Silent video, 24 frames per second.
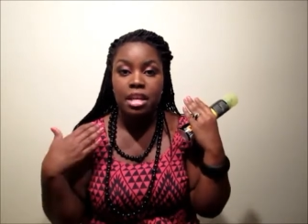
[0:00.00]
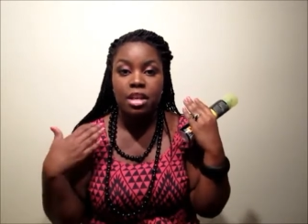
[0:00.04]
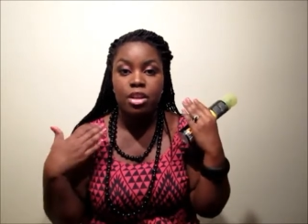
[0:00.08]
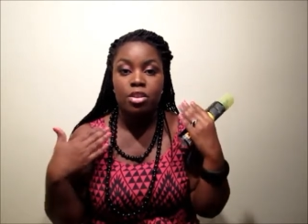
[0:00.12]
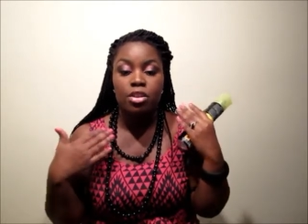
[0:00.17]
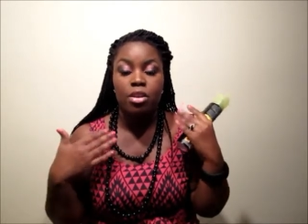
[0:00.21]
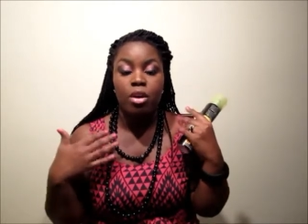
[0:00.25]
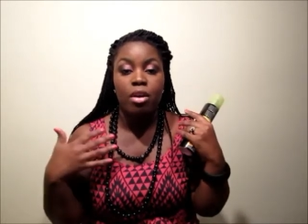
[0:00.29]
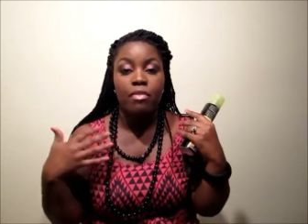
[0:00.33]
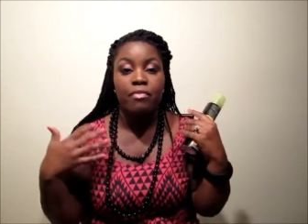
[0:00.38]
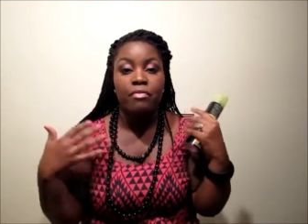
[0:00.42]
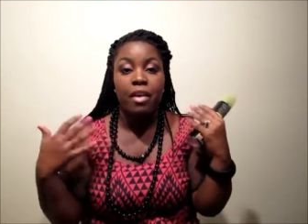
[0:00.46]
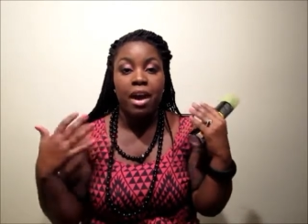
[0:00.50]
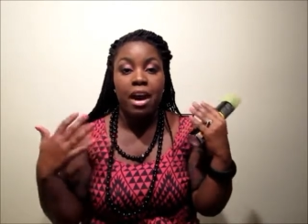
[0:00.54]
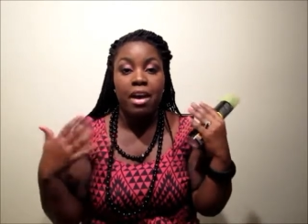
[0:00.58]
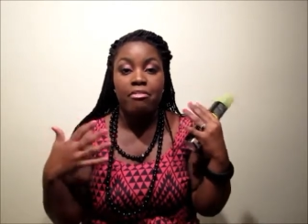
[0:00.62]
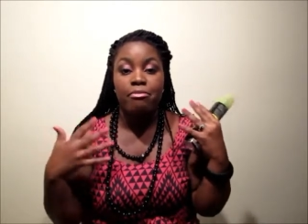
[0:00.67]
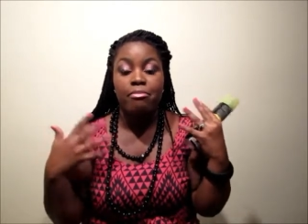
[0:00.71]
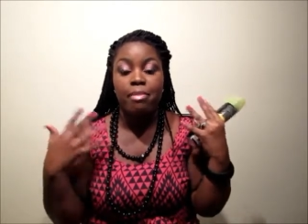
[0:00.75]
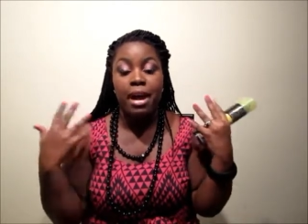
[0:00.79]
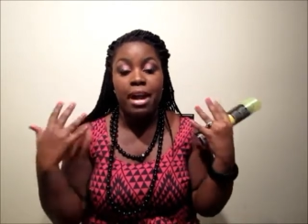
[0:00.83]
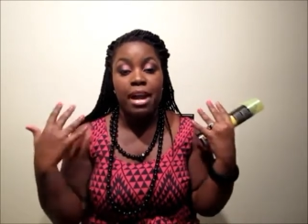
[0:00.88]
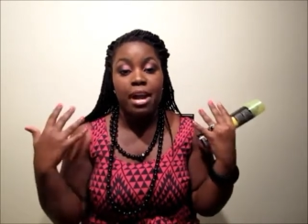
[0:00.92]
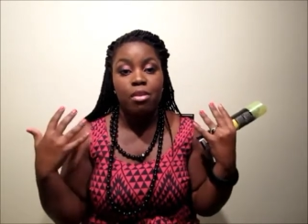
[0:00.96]
and
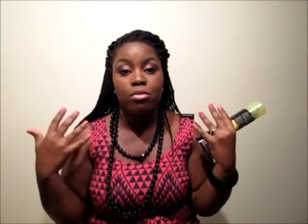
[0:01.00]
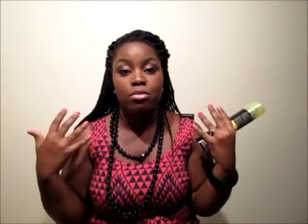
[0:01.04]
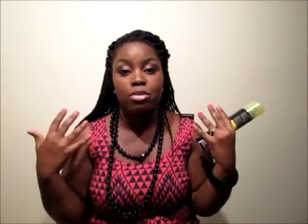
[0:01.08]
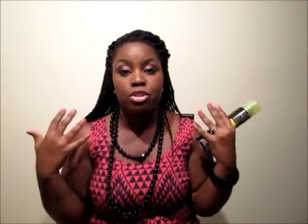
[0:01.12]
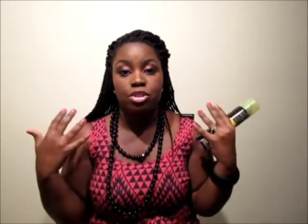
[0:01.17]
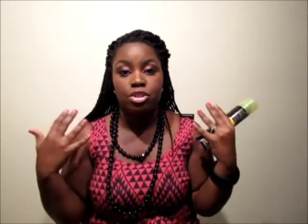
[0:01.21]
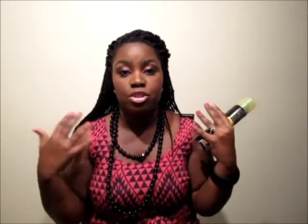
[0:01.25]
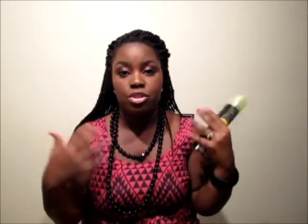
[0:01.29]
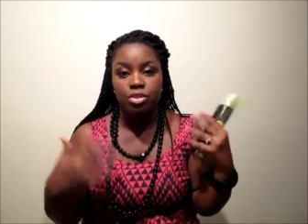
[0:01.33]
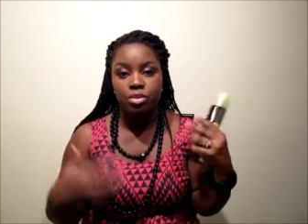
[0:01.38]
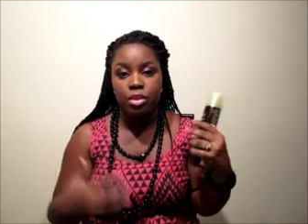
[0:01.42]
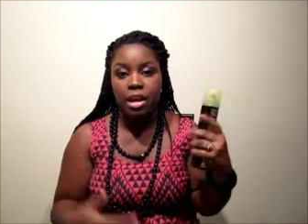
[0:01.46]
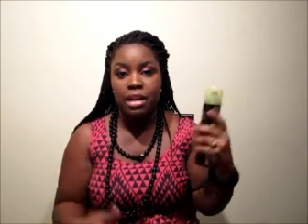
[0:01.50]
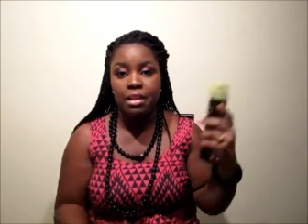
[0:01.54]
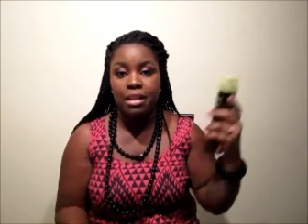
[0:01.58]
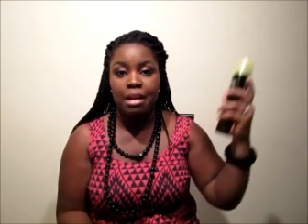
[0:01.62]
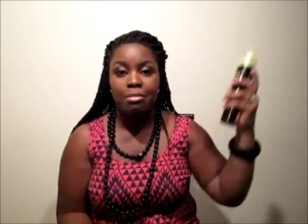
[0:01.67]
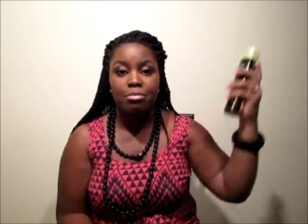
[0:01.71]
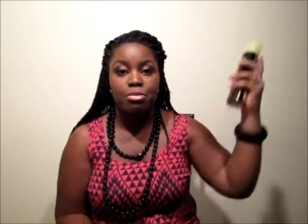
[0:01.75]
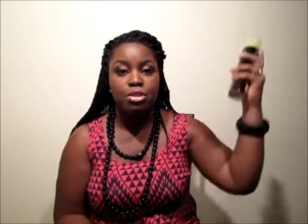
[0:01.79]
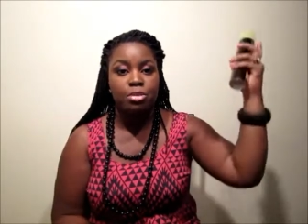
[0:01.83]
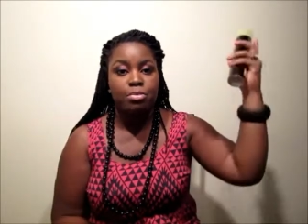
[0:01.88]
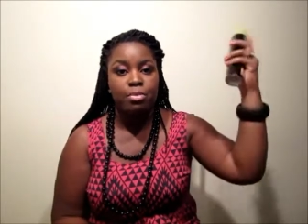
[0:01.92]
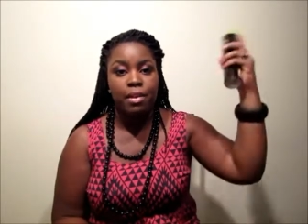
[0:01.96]
if my hair was just straight and
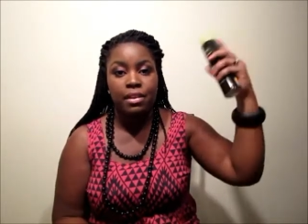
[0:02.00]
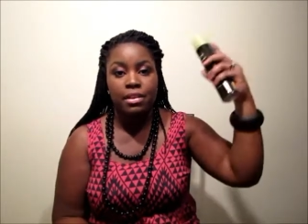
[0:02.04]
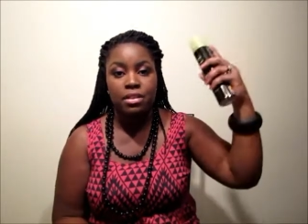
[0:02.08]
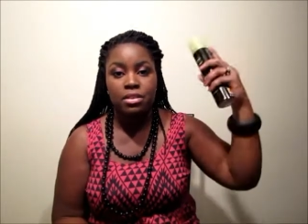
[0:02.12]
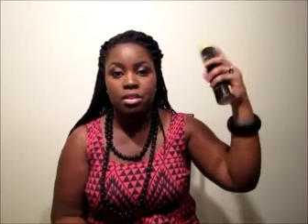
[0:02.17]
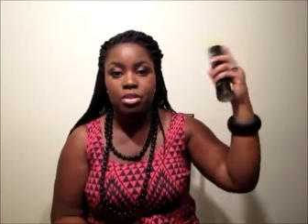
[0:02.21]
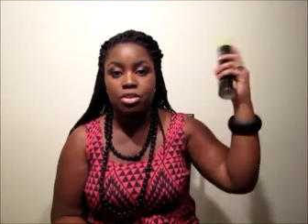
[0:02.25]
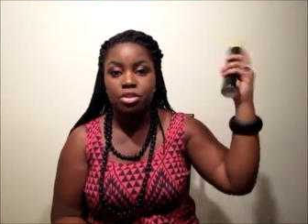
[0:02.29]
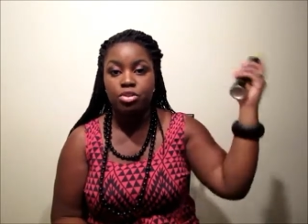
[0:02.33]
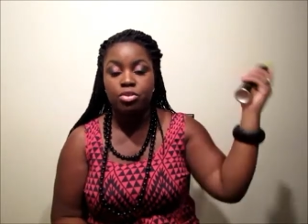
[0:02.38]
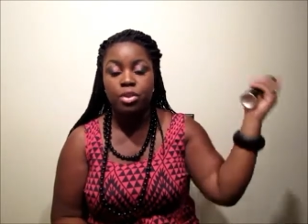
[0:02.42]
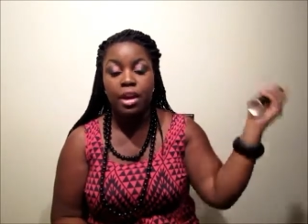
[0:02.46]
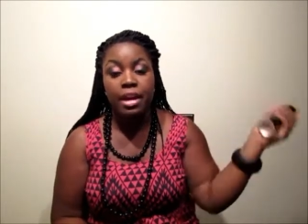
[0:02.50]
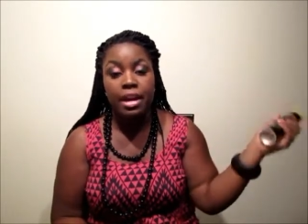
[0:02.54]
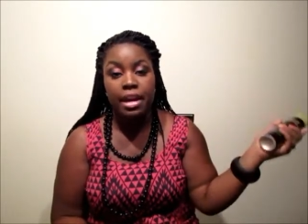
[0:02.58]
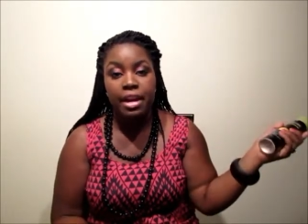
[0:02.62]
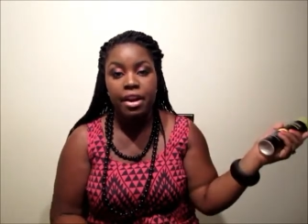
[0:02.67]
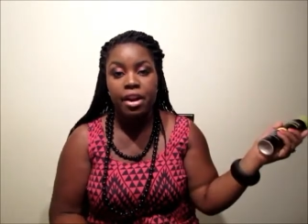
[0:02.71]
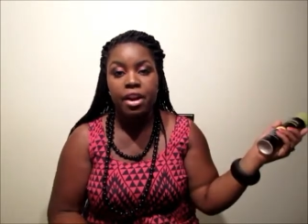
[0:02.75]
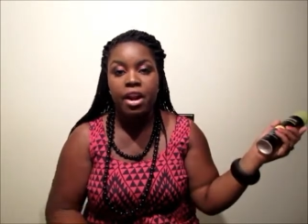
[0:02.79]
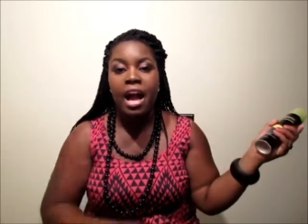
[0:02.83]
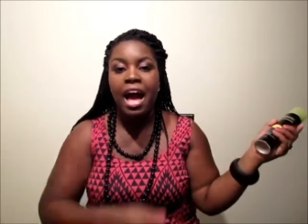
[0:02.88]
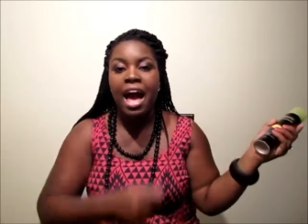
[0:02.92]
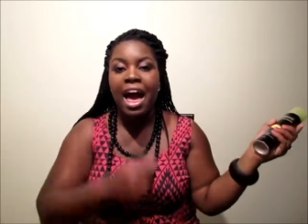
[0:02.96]
I'm just spraying this on straight
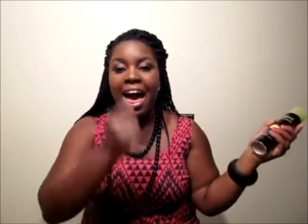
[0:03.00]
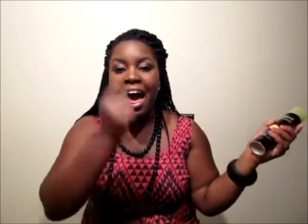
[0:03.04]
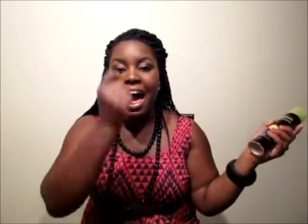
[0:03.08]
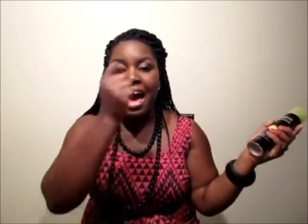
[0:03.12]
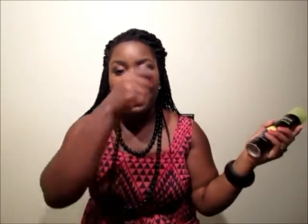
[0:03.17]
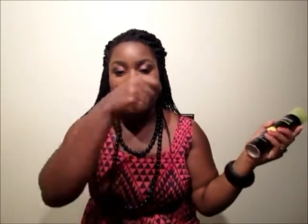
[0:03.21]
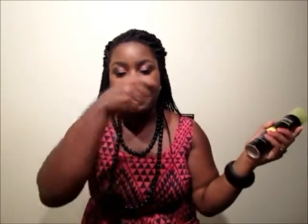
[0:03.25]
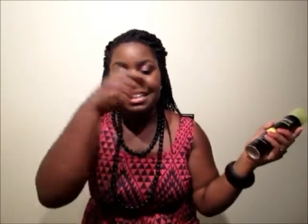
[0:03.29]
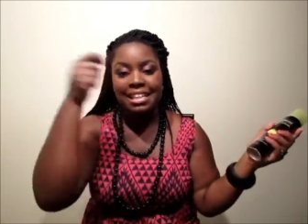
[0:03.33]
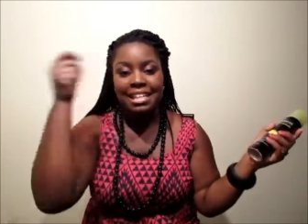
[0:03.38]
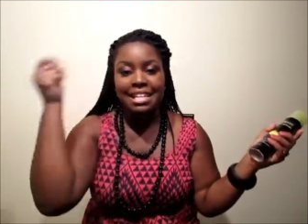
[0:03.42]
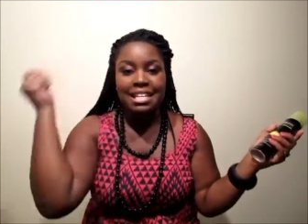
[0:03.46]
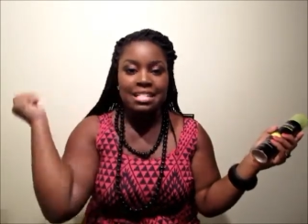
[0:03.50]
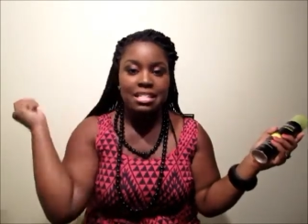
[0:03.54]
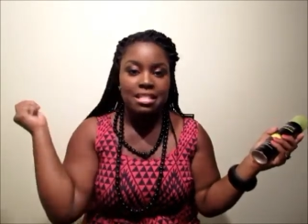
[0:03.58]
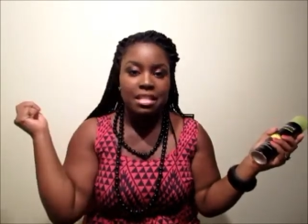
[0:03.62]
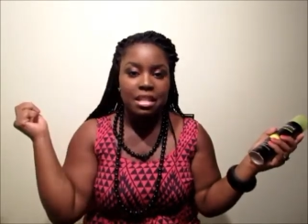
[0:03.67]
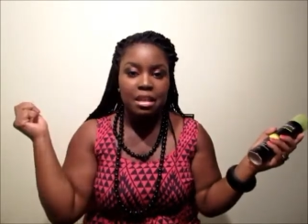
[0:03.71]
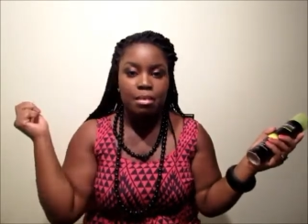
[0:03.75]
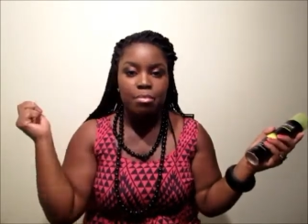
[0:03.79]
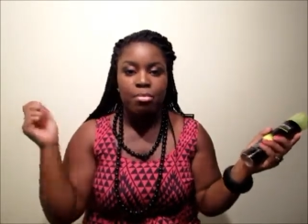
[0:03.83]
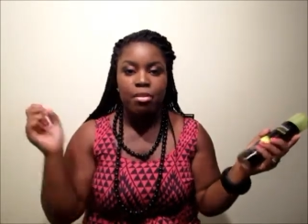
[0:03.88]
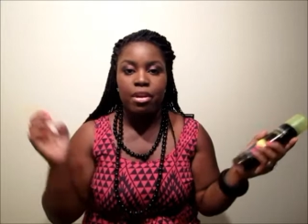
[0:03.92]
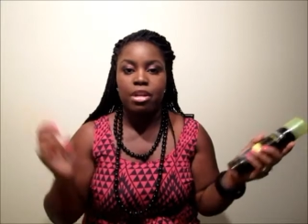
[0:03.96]
hair, I could
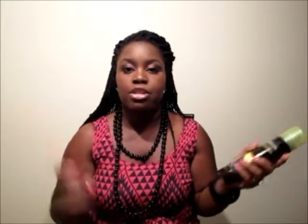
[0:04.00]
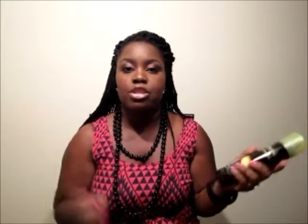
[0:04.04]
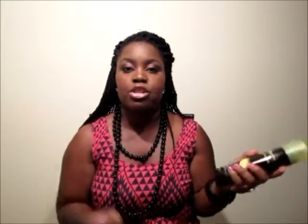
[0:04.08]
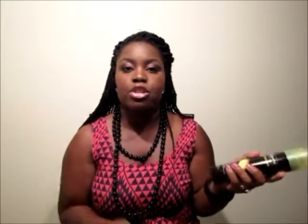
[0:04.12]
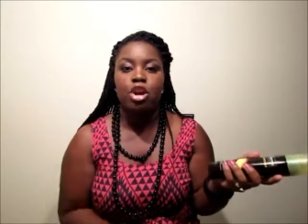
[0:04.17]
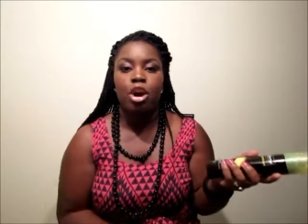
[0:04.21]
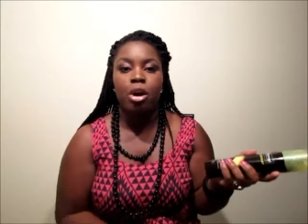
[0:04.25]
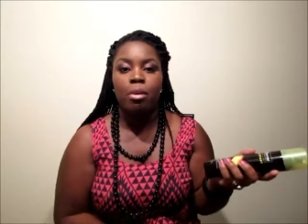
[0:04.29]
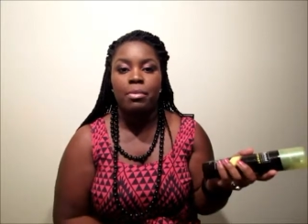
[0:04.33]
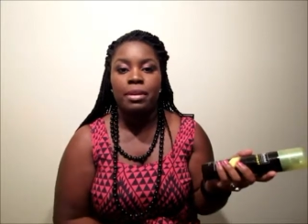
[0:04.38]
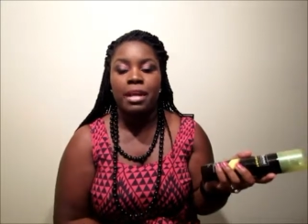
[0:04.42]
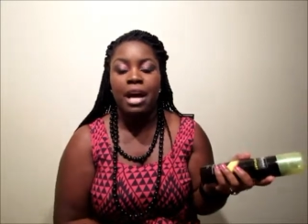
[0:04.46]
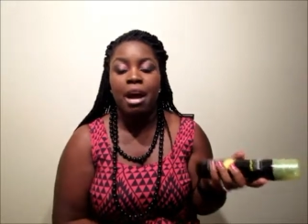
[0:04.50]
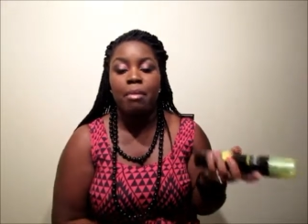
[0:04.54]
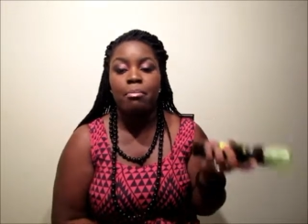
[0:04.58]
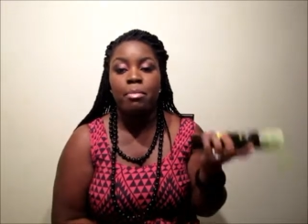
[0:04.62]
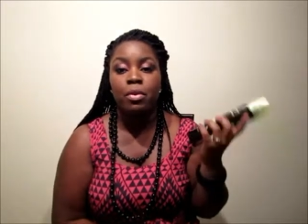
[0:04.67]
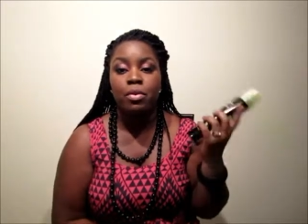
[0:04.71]
easily brush and comb it out.